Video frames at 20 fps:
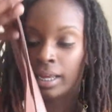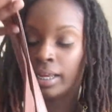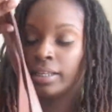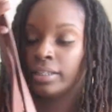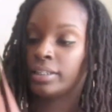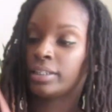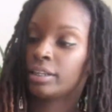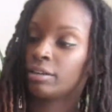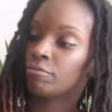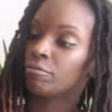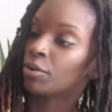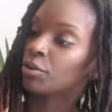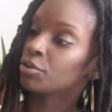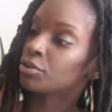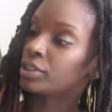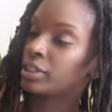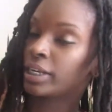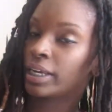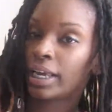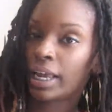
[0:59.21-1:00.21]
is the
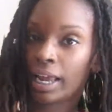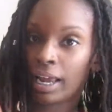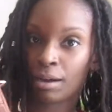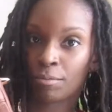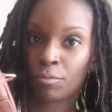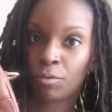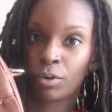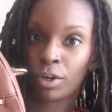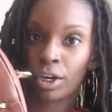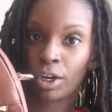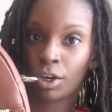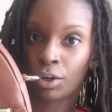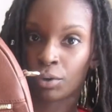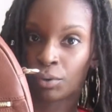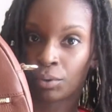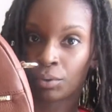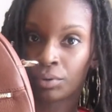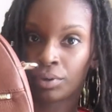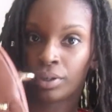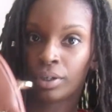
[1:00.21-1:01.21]
Rosie Camel and
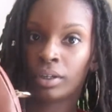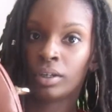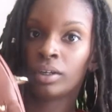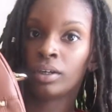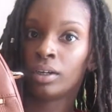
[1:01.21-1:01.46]
Gold